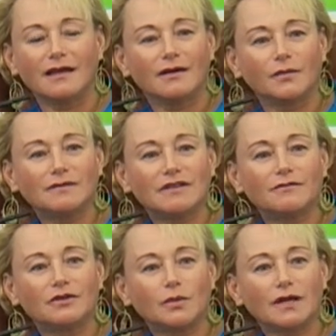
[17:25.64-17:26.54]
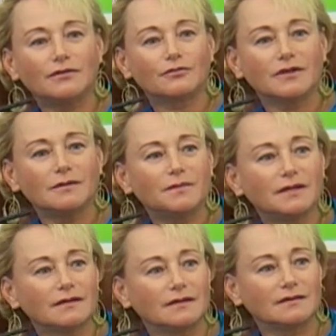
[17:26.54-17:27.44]
we've given away 3
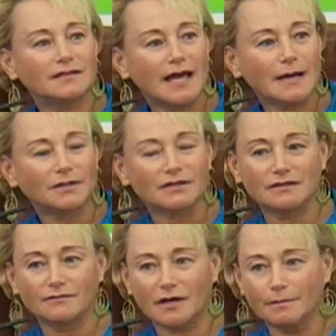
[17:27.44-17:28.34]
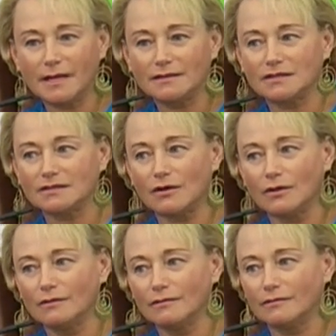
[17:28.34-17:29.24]
billion tablets of
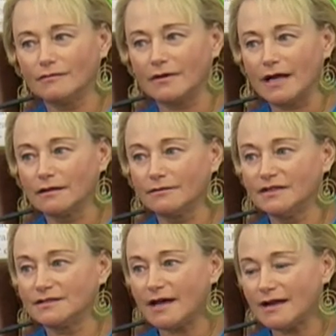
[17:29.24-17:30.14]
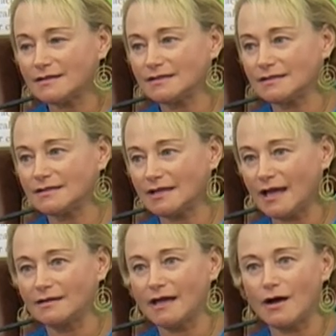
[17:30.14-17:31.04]
albendazole for elephantiasis
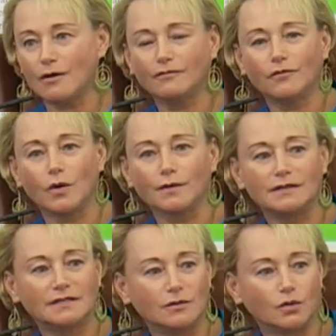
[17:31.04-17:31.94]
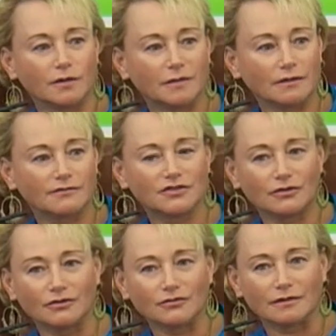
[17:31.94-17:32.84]
and now for the deworming of
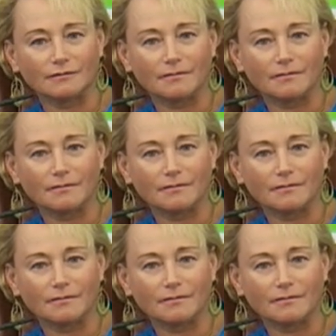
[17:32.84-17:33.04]
children.